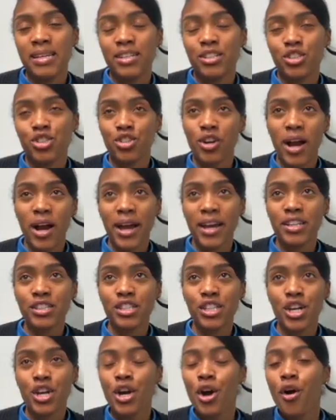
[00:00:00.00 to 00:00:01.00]
trying
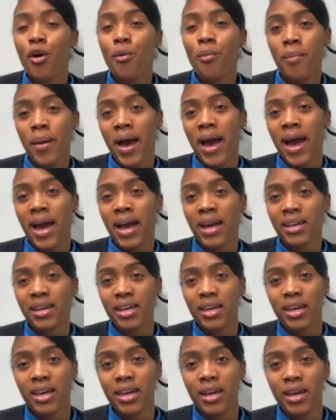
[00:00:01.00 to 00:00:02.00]
to go back
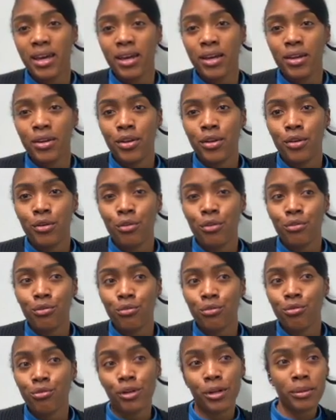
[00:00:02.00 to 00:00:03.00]
and
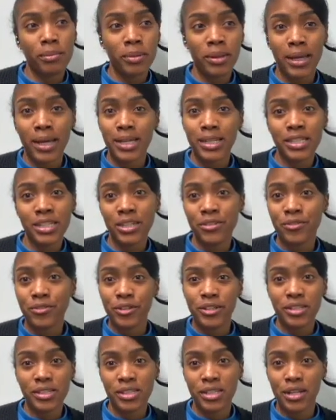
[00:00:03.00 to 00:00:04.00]
replay
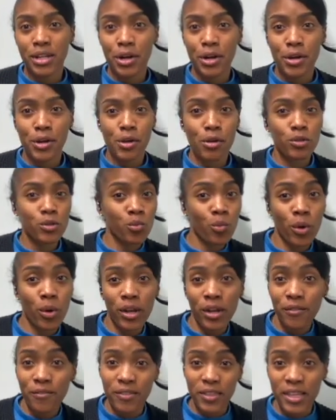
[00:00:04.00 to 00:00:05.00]
different scenarios. What
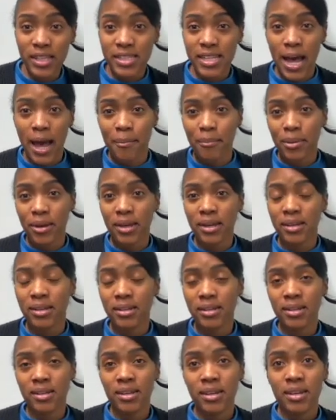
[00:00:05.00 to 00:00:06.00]
if this
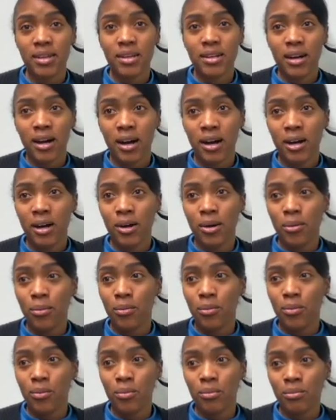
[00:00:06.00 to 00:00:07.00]
happened?
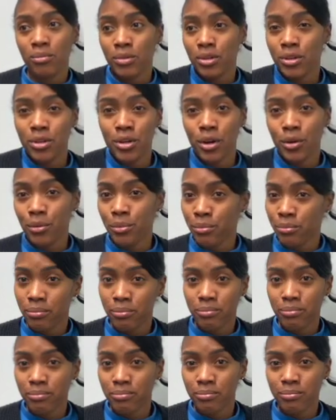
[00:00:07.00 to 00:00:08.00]

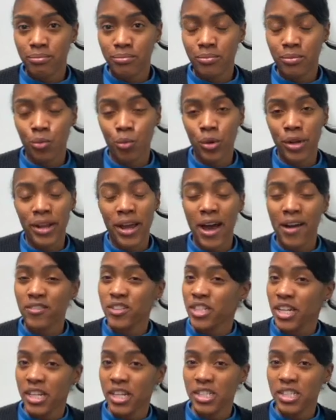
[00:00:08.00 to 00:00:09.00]
Would it have
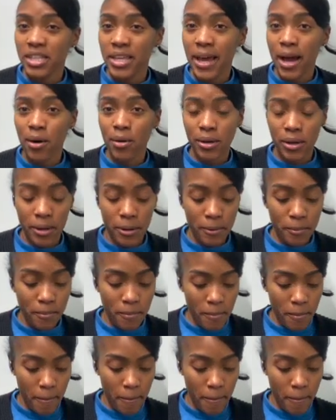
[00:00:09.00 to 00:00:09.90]
changed the outcome?